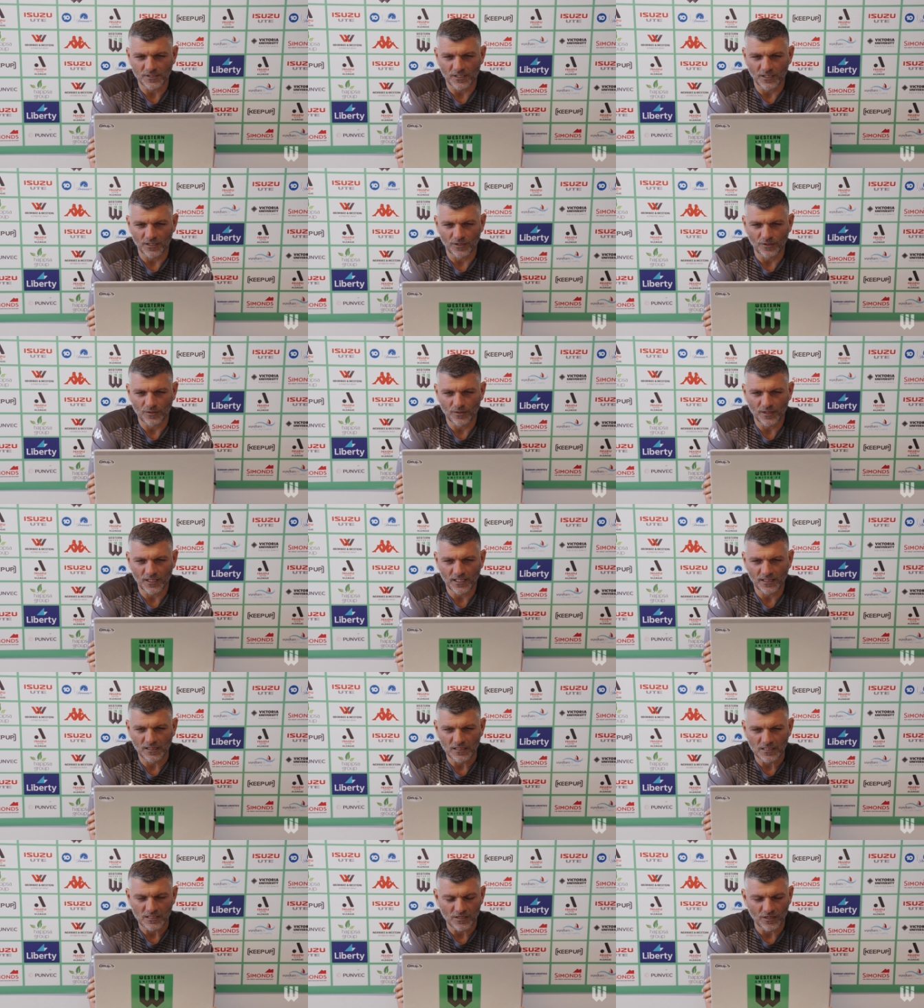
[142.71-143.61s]
So, and
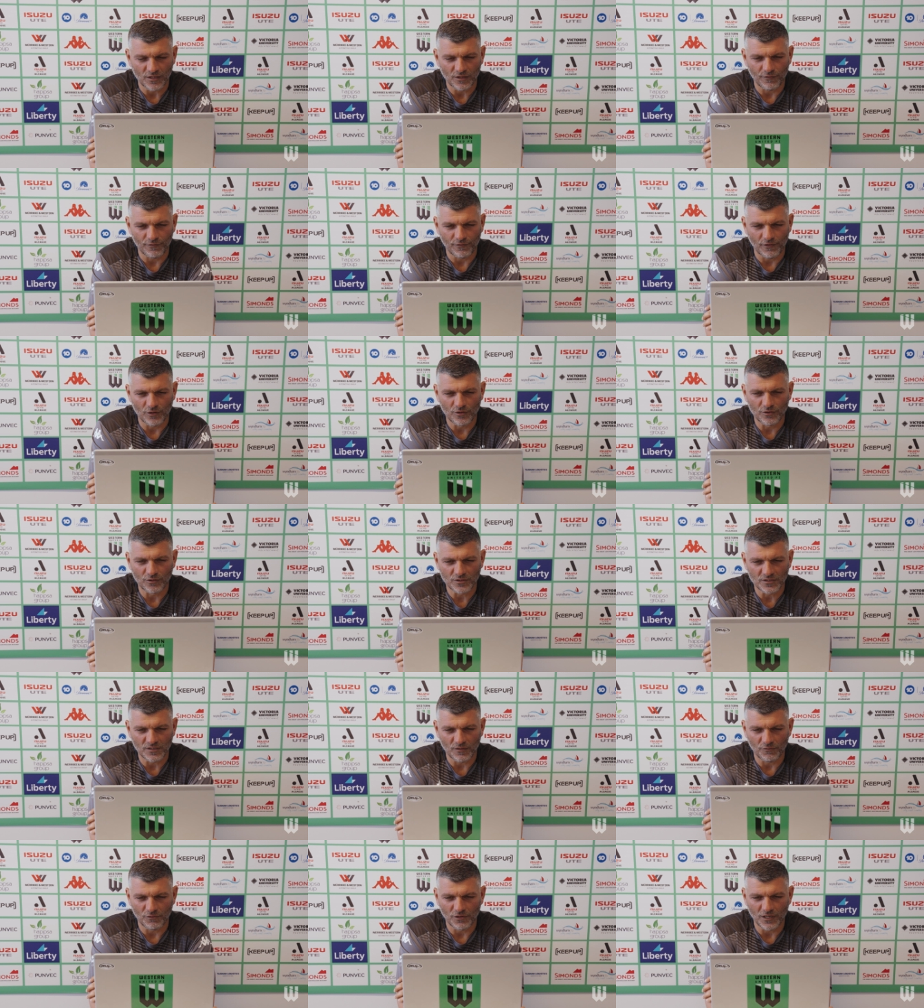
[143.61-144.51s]
then, you know, the
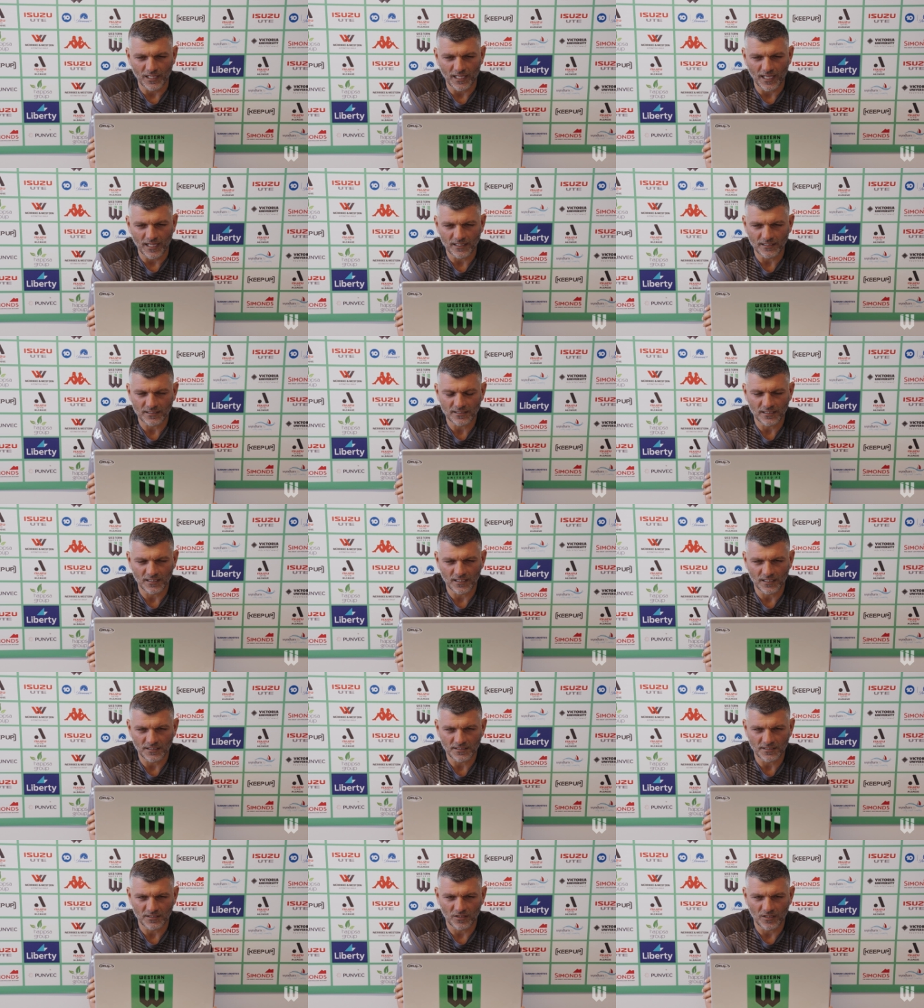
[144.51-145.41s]
foreigners have really added to
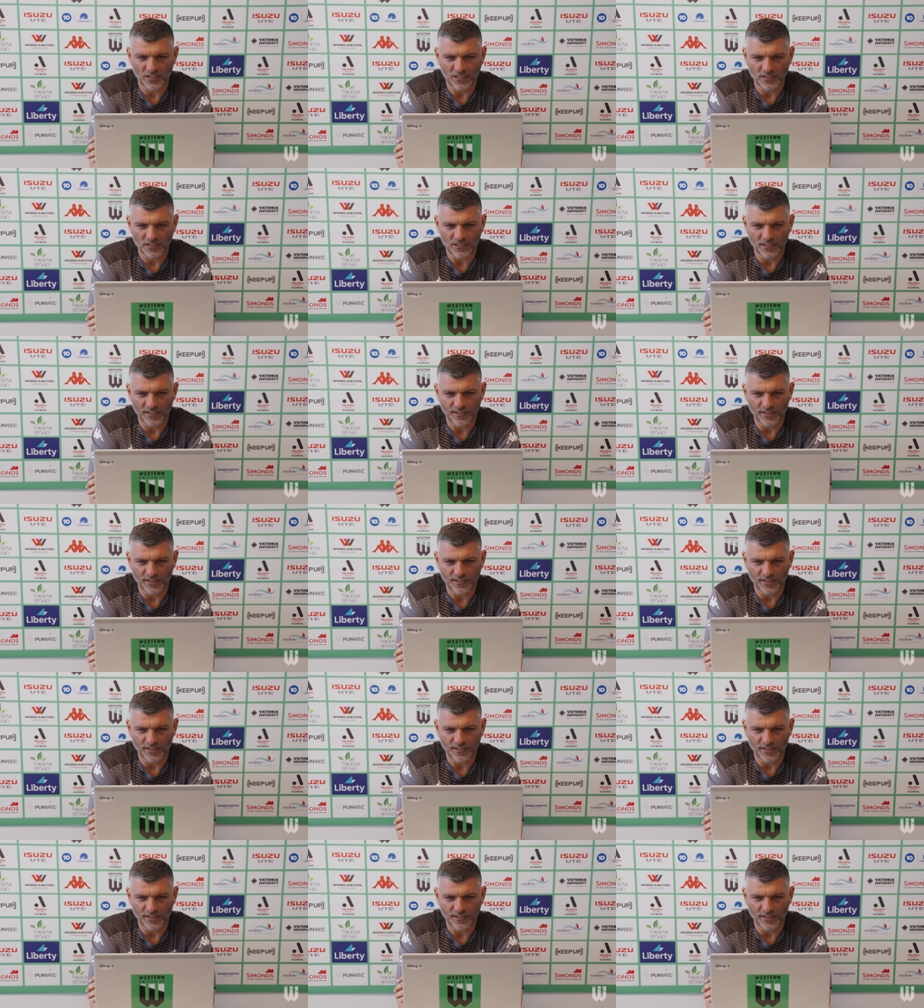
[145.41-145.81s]
their side.